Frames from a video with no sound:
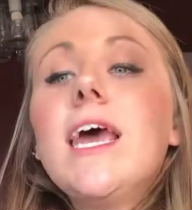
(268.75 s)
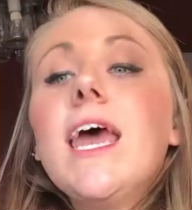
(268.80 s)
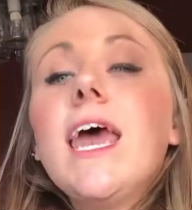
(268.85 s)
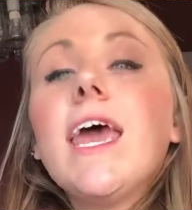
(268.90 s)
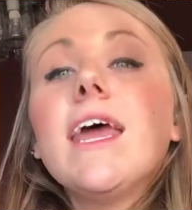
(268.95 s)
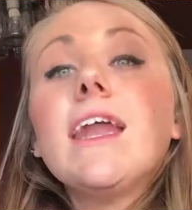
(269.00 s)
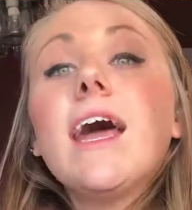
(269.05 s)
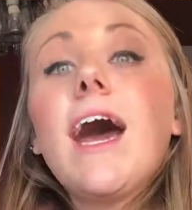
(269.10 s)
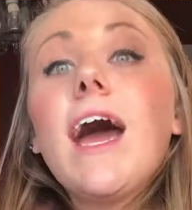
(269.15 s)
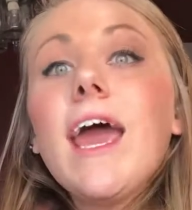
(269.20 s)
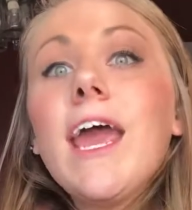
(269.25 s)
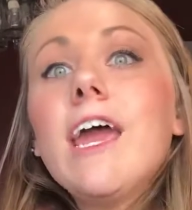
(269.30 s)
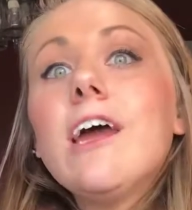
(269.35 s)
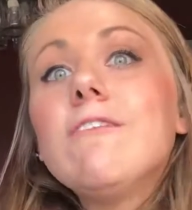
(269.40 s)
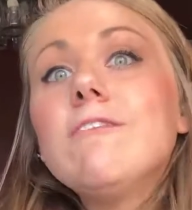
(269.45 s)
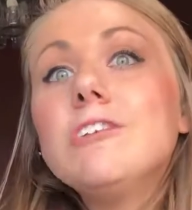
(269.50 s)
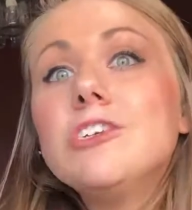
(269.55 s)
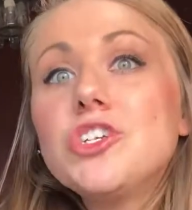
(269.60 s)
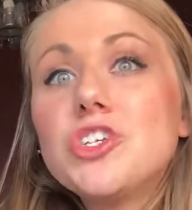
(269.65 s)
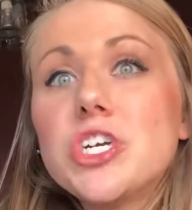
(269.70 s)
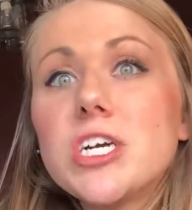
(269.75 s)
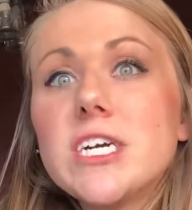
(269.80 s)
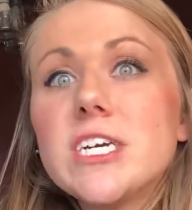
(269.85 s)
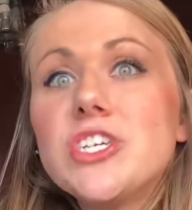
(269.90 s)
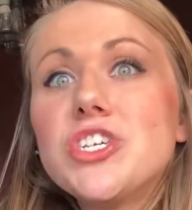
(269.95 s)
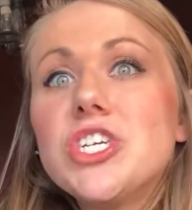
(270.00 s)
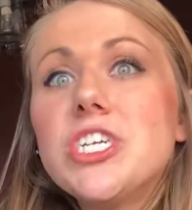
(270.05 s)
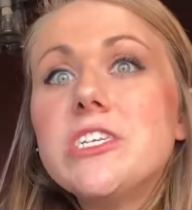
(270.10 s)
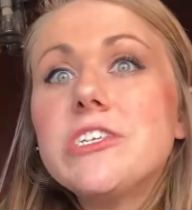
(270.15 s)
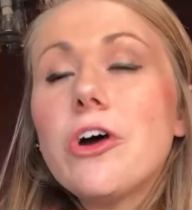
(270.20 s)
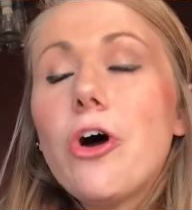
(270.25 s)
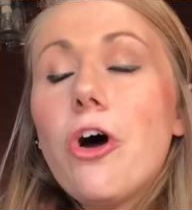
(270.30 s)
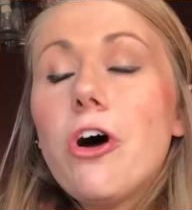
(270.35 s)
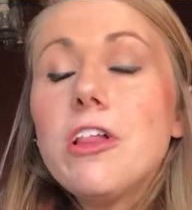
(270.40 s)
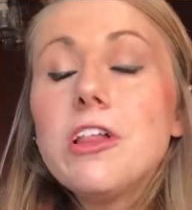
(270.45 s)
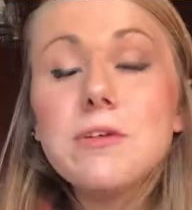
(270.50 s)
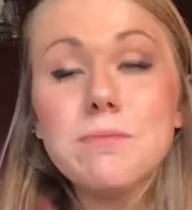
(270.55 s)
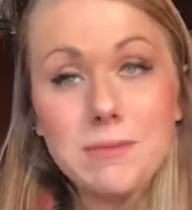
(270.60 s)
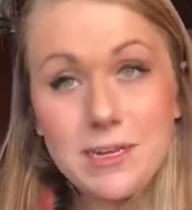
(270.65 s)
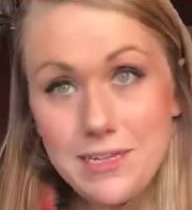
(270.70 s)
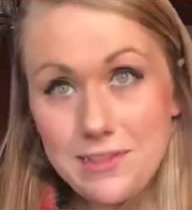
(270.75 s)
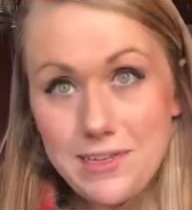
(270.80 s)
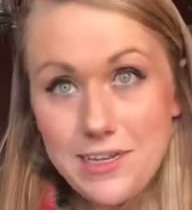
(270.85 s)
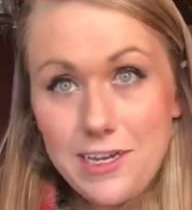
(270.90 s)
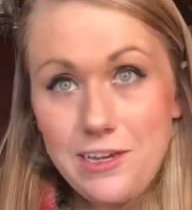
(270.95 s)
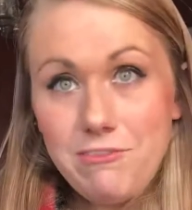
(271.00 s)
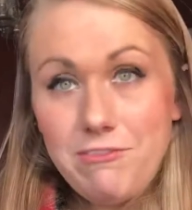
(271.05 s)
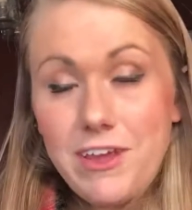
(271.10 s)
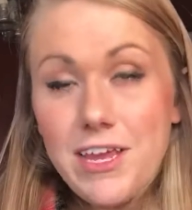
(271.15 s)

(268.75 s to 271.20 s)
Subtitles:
And I have used dryer sheets all of my life,